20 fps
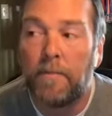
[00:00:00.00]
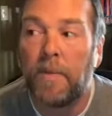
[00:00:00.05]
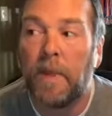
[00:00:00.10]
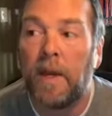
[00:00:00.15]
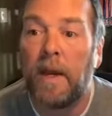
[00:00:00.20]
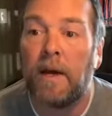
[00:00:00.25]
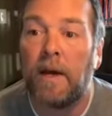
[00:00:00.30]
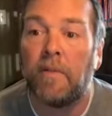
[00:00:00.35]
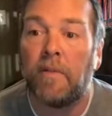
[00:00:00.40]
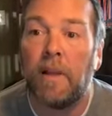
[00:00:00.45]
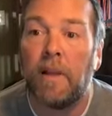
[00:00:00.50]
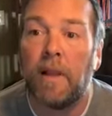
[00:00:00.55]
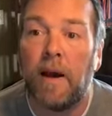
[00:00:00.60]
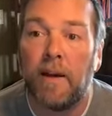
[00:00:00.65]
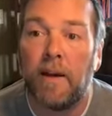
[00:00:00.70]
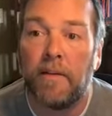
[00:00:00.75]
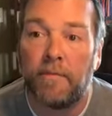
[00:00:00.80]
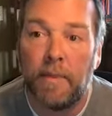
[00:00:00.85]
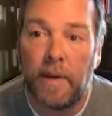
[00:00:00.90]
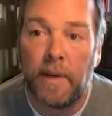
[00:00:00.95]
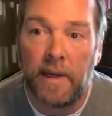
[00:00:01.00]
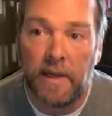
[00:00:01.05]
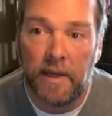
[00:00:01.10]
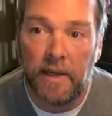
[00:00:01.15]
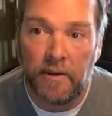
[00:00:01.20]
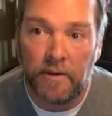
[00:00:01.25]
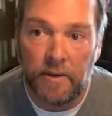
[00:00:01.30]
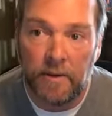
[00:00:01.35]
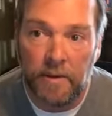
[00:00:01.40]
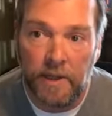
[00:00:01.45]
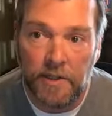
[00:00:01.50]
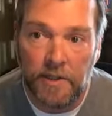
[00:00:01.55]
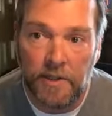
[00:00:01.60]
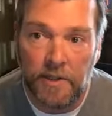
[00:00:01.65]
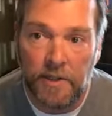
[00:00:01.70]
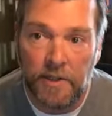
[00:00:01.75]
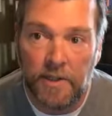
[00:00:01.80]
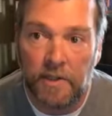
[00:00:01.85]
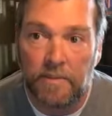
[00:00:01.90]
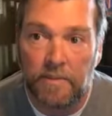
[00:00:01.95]
They have a lot of banking
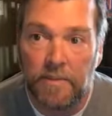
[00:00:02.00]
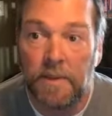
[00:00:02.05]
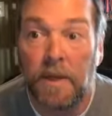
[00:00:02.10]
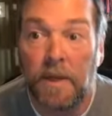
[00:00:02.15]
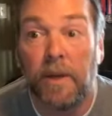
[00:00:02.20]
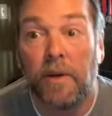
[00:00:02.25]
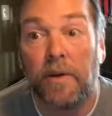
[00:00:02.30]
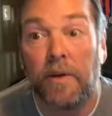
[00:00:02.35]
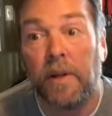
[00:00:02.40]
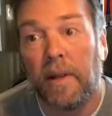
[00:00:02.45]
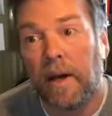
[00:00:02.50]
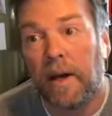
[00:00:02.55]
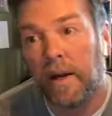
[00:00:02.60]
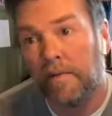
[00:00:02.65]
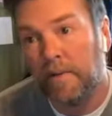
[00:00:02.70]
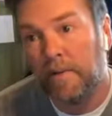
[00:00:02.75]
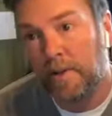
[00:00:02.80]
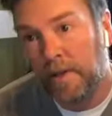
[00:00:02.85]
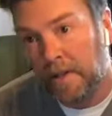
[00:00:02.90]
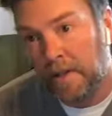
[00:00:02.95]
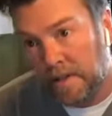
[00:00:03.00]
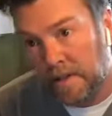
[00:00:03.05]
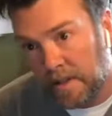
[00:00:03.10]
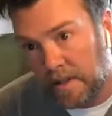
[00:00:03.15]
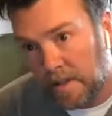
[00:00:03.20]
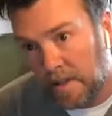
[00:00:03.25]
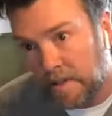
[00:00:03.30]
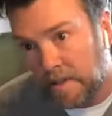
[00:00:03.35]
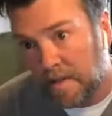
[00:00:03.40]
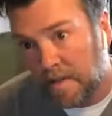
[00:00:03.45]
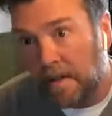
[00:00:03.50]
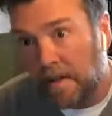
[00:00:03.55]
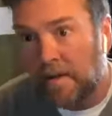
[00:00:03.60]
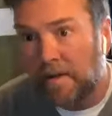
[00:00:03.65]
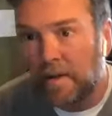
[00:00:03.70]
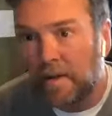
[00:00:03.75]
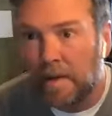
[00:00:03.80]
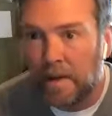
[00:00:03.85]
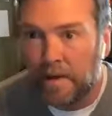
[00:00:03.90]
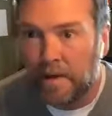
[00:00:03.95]
relationships. They know a lot of trustees. They
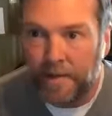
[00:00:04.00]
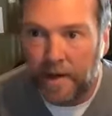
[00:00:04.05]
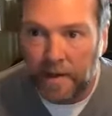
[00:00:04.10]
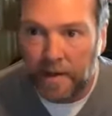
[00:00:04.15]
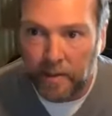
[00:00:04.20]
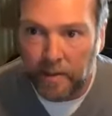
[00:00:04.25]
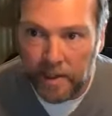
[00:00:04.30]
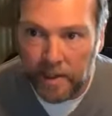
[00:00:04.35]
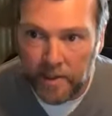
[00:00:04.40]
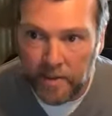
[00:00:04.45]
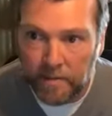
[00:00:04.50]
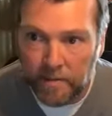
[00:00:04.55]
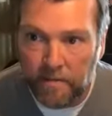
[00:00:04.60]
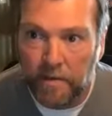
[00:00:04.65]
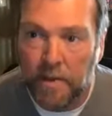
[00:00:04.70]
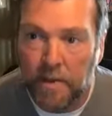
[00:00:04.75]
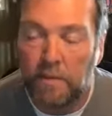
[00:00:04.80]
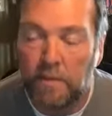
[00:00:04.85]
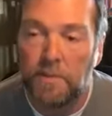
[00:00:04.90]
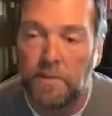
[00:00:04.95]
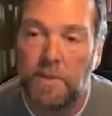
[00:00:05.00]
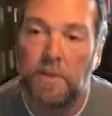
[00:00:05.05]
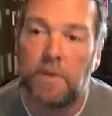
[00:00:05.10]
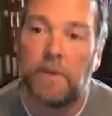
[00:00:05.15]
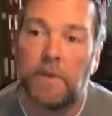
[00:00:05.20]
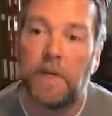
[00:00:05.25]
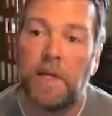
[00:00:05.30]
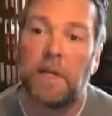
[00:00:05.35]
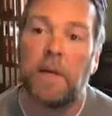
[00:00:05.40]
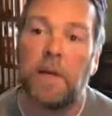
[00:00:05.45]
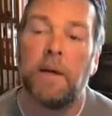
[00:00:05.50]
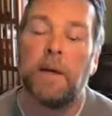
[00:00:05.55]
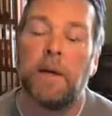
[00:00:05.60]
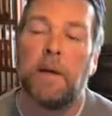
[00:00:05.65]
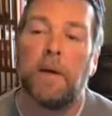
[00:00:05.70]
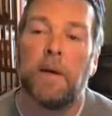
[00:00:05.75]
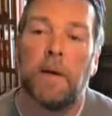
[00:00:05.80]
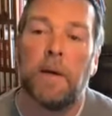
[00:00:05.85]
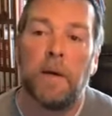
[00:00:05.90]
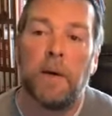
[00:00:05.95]
know a lot of valuation firms. So, like,
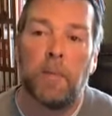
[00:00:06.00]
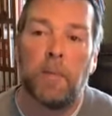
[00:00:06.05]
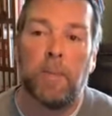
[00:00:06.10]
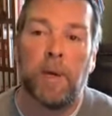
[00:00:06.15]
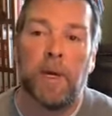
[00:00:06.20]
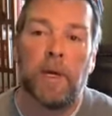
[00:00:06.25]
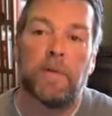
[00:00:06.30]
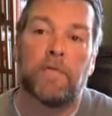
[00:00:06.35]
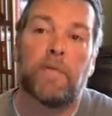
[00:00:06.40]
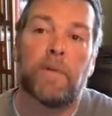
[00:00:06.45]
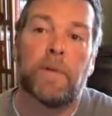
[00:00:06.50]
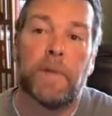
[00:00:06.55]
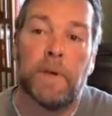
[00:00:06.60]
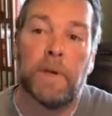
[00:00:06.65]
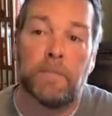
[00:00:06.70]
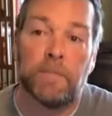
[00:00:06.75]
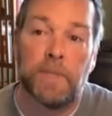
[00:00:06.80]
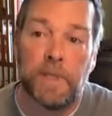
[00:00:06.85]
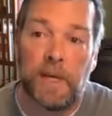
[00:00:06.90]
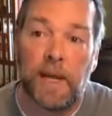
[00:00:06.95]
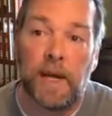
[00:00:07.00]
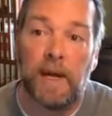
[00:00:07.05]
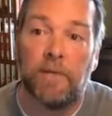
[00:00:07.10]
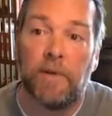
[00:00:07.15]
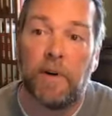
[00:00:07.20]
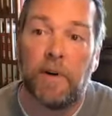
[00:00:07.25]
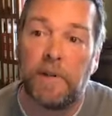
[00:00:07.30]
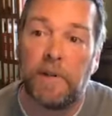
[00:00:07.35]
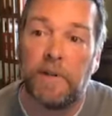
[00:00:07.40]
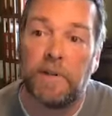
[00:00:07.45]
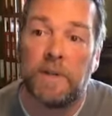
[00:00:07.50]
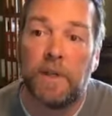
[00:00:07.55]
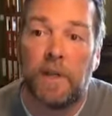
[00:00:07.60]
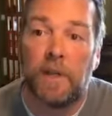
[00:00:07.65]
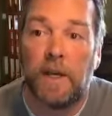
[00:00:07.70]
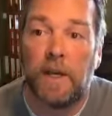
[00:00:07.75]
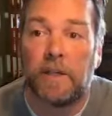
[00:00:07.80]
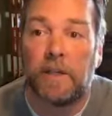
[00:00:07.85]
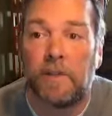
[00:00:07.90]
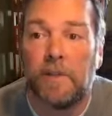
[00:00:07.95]
paying for them to have all these
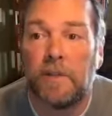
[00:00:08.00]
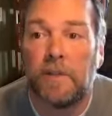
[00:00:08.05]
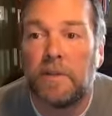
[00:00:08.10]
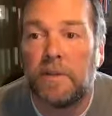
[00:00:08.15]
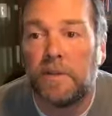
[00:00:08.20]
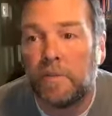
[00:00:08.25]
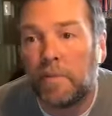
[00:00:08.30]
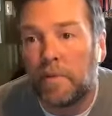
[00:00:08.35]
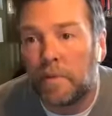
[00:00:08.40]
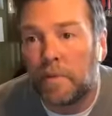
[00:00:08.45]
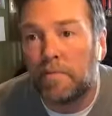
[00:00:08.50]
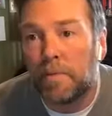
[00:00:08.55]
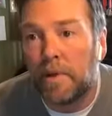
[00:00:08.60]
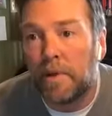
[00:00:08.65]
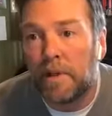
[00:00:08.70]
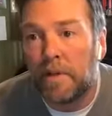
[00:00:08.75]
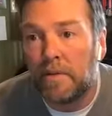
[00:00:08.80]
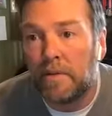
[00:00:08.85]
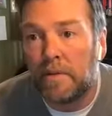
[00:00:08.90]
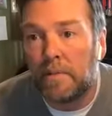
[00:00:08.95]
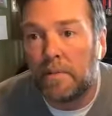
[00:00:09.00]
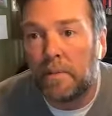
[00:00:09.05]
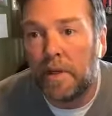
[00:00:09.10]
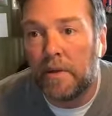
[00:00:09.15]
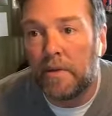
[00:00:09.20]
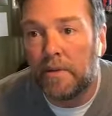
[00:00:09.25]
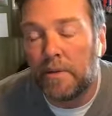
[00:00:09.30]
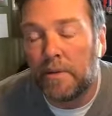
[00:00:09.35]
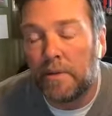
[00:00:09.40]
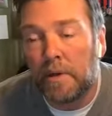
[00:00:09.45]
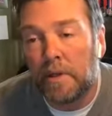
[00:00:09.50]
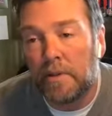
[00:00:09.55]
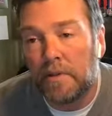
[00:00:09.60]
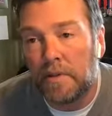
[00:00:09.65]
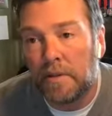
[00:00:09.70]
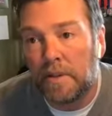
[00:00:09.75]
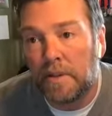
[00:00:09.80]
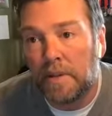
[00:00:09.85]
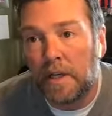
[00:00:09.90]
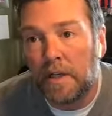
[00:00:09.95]
connections was pretty instrumental to our
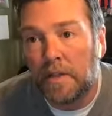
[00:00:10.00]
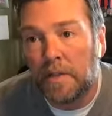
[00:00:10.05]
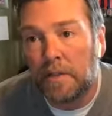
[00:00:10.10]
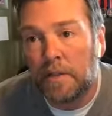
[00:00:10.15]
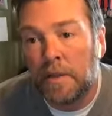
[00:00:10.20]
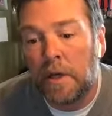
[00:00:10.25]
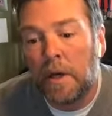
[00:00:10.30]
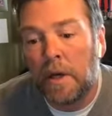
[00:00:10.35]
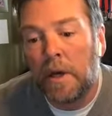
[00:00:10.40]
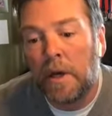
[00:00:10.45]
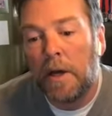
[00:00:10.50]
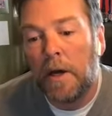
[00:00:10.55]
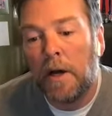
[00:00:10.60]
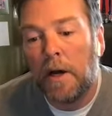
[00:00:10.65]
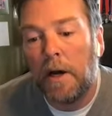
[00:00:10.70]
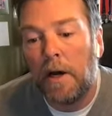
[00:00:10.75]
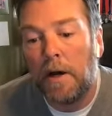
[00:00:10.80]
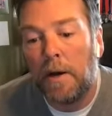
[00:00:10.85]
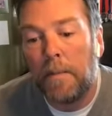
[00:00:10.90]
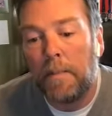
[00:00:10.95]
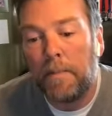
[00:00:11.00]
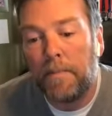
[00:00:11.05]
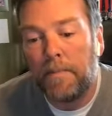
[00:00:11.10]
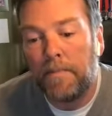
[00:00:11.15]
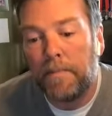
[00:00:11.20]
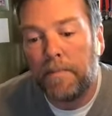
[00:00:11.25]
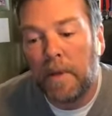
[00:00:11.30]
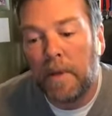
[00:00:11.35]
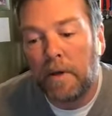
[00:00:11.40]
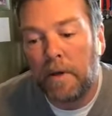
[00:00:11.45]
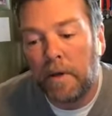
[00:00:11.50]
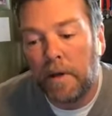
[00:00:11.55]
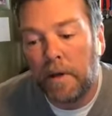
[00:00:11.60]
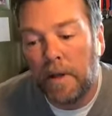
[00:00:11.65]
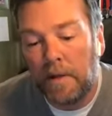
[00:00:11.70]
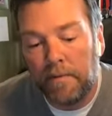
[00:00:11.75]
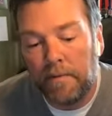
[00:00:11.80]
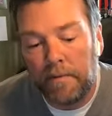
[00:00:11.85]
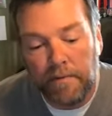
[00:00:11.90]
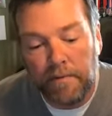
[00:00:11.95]
success. Mm-hmm. Um,
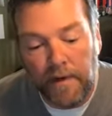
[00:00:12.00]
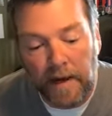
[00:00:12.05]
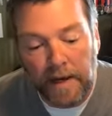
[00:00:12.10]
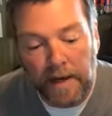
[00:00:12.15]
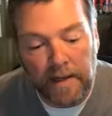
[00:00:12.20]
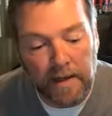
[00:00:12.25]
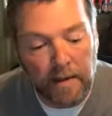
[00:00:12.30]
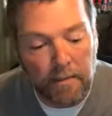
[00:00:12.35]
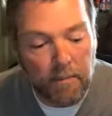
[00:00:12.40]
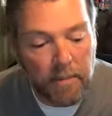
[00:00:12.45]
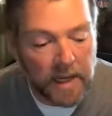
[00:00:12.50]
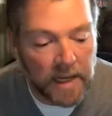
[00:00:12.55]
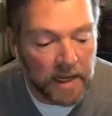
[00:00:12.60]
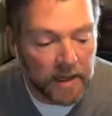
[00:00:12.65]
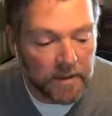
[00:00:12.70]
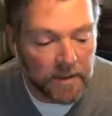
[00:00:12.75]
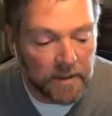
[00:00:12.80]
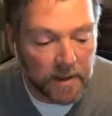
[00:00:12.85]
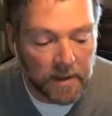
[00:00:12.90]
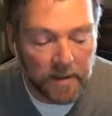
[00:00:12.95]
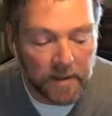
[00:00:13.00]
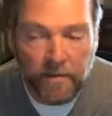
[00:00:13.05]
finding a bank that